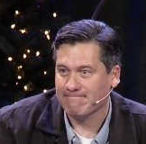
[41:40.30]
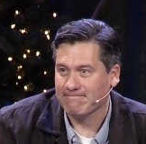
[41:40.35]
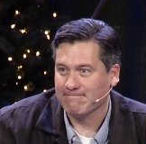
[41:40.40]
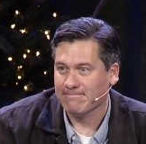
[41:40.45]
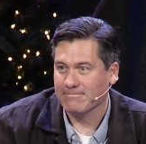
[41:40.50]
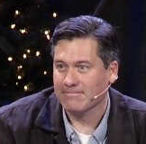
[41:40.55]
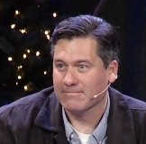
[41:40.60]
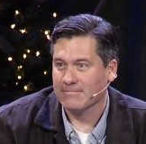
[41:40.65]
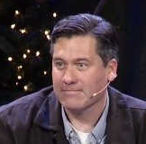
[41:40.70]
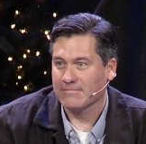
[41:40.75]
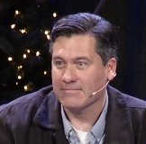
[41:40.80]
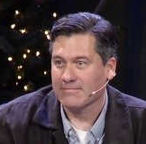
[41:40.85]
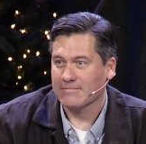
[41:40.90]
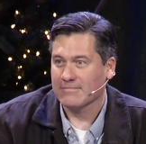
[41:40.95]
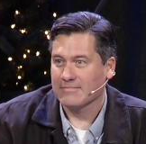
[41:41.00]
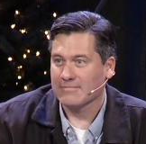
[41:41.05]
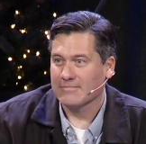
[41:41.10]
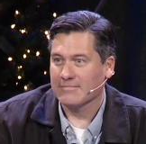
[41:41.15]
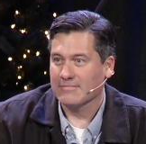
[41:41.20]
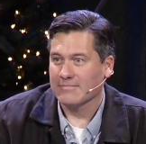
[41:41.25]

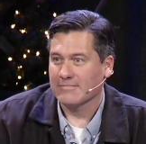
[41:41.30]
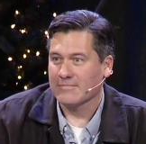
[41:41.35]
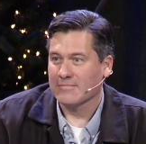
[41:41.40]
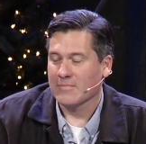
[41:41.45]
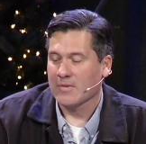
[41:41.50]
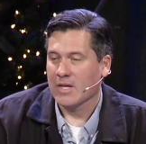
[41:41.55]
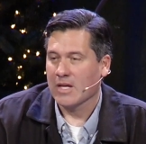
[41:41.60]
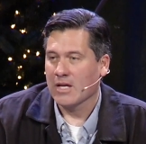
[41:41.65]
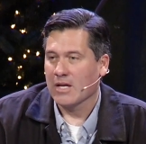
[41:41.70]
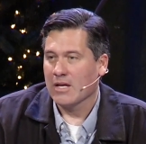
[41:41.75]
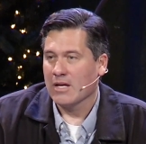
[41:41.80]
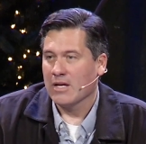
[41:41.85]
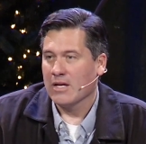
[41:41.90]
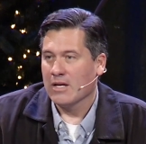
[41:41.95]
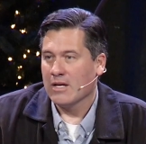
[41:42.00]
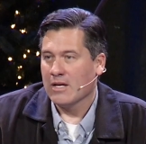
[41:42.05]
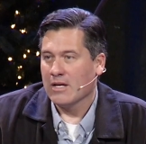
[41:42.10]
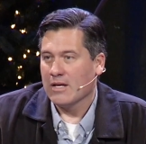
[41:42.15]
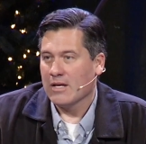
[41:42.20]
(silence)